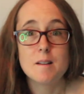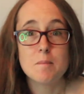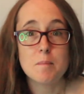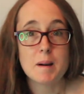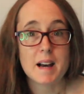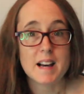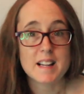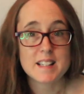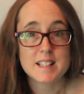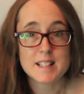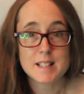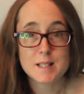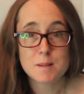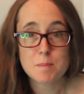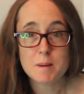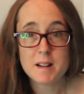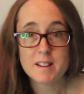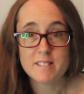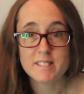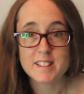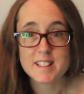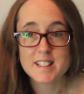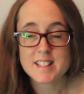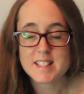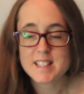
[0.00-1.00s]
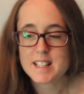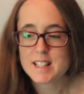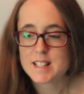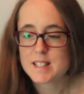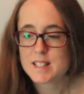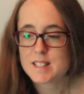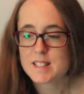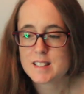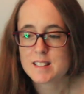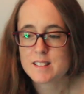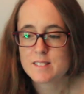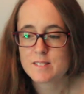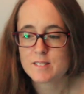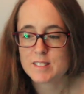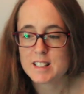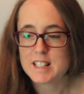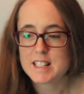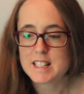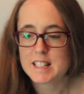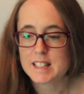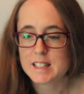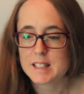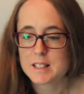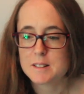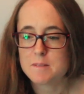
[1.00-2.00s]
bad experiences
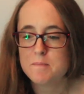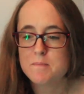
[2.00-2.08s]
reading them.